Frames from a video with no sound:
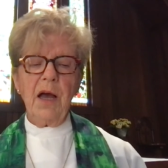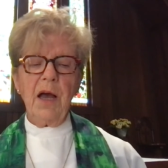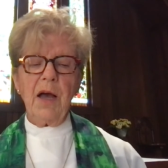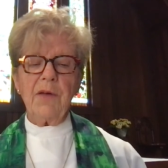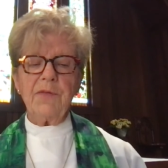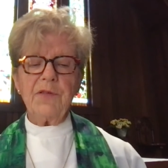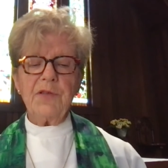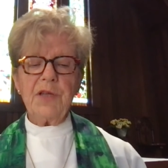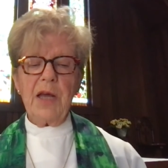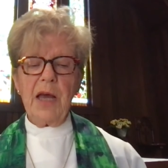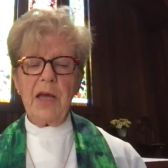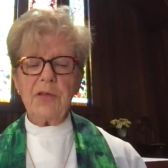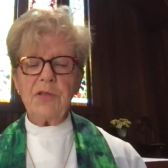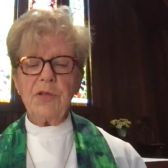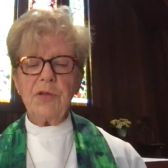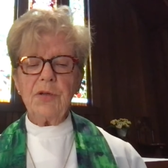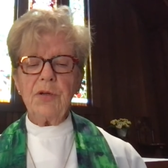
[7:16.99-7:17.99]
of
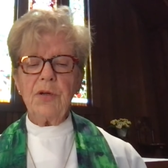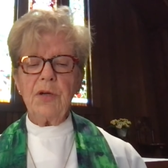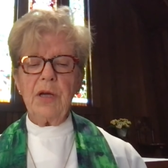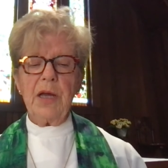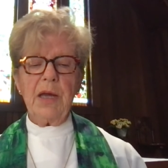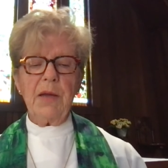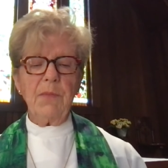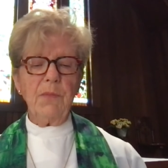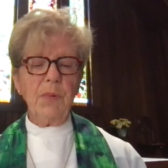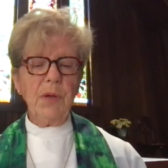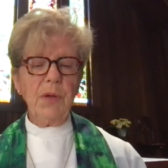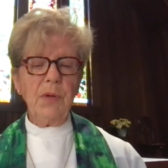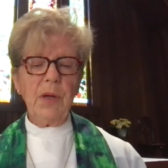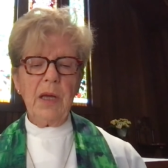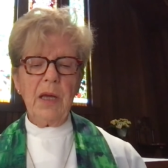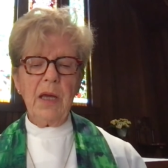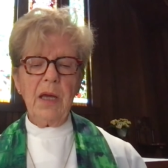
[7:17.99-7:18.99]
stature and
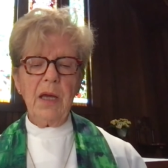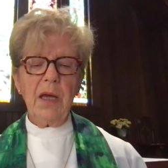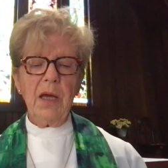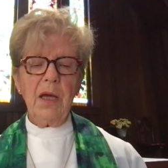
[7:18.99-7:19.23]
beauty,